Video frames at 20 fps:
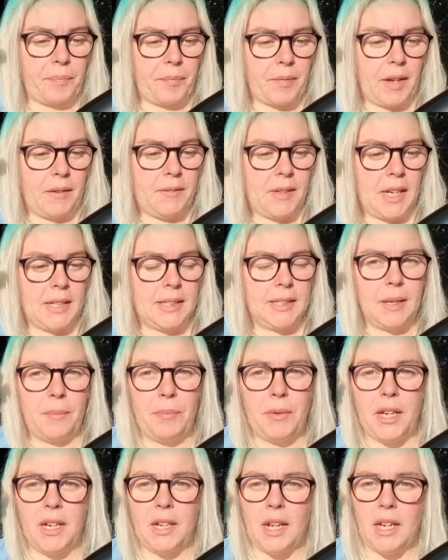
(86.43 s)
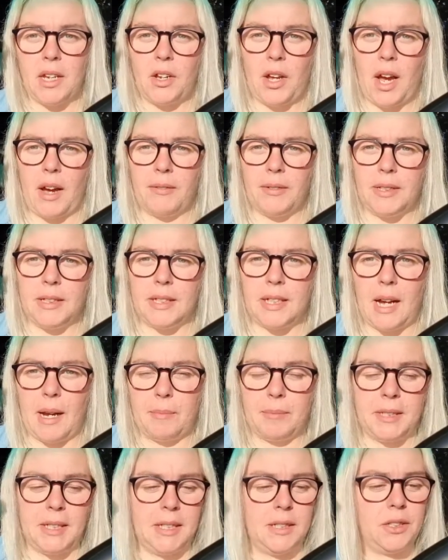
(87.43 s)
If that's something that you haven't
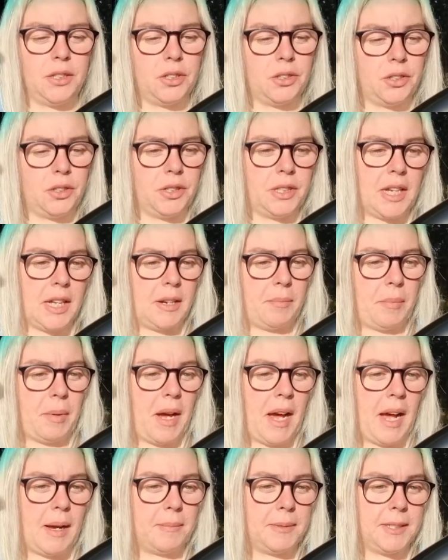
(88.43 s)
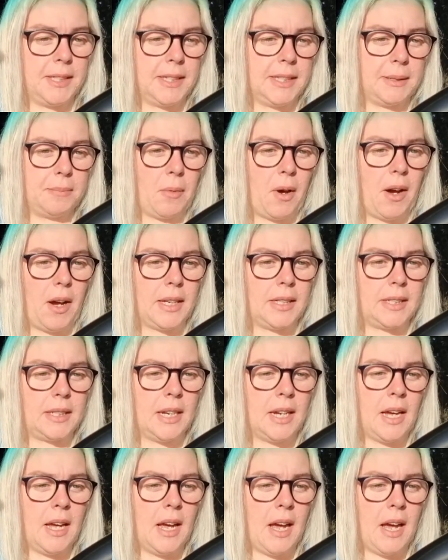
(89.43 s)
tapped into, then perhaps this might